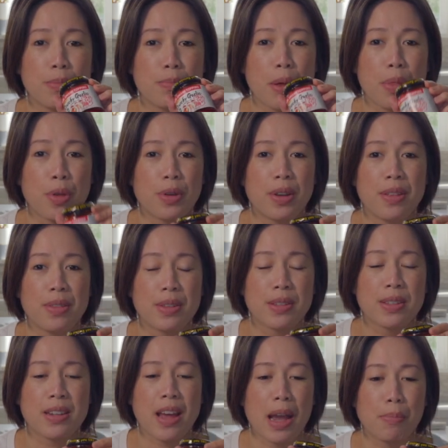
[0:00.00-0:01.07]
but they're in
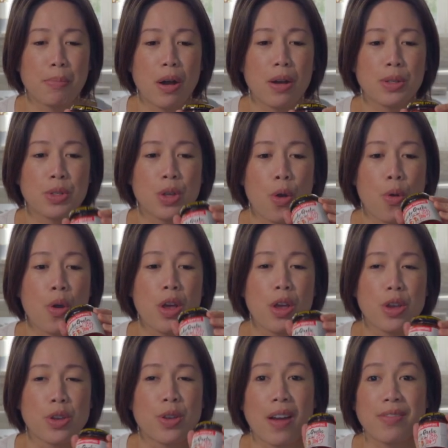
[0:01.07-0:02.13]
this snack box. So
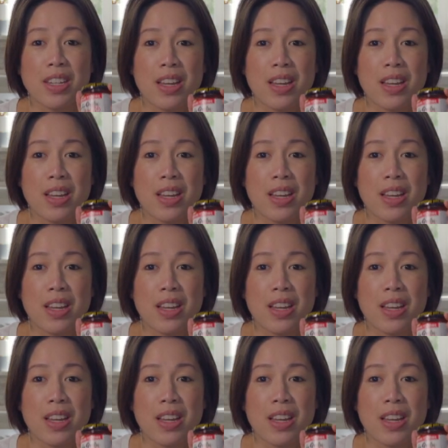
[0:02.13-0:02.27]
you have to